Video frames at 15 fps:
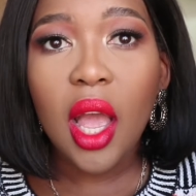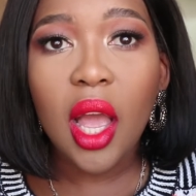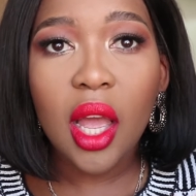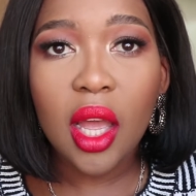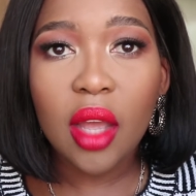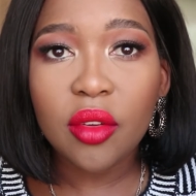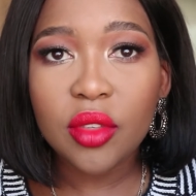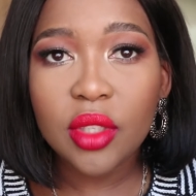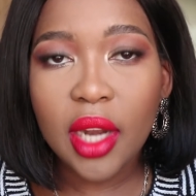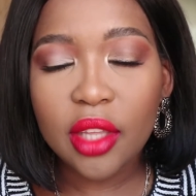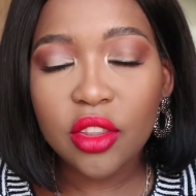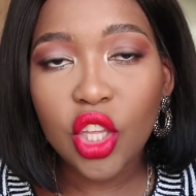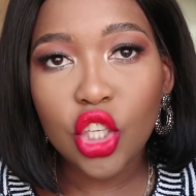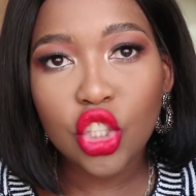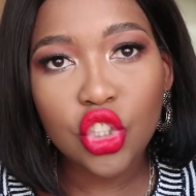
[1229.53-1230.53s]

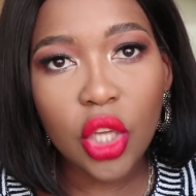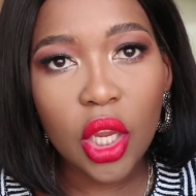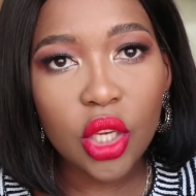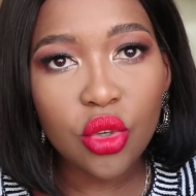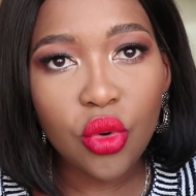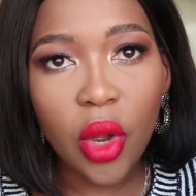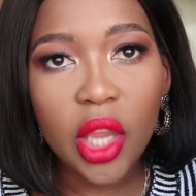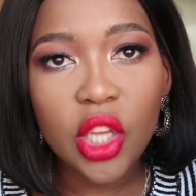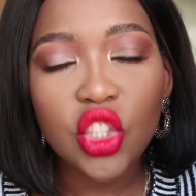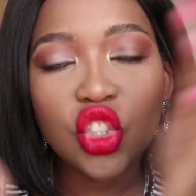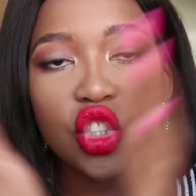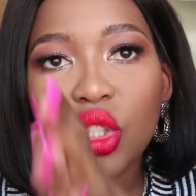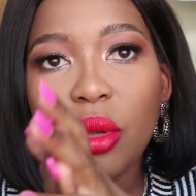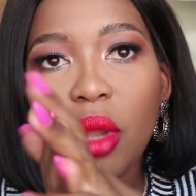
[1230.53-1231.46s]
like their shade range,